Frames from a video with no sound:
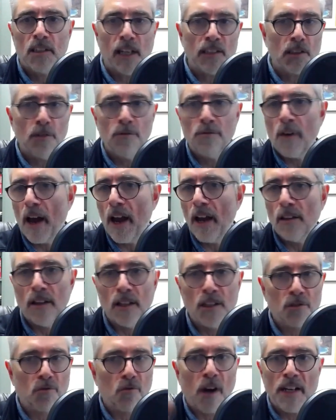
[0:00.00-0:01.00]
Excessive
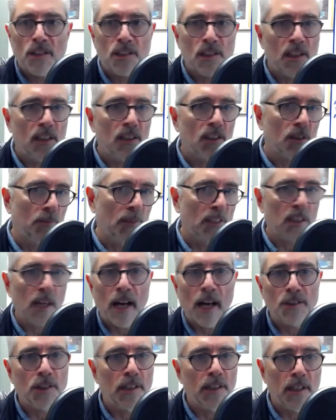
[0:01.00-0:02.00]
violence, racist,
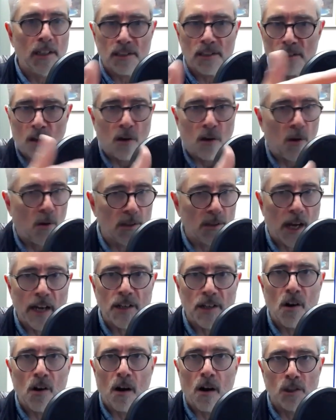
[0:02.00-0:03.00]
misogynist, the whole
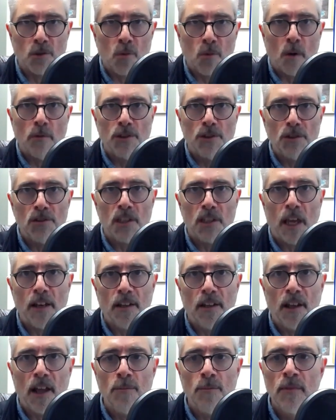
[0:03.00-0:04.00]
nine yards. What would you say
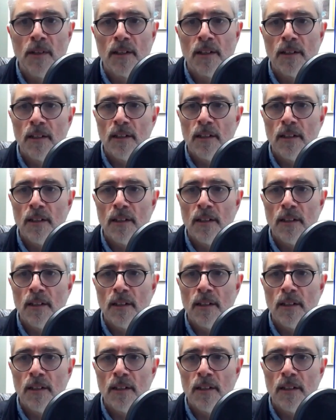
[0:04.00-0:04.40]
to them?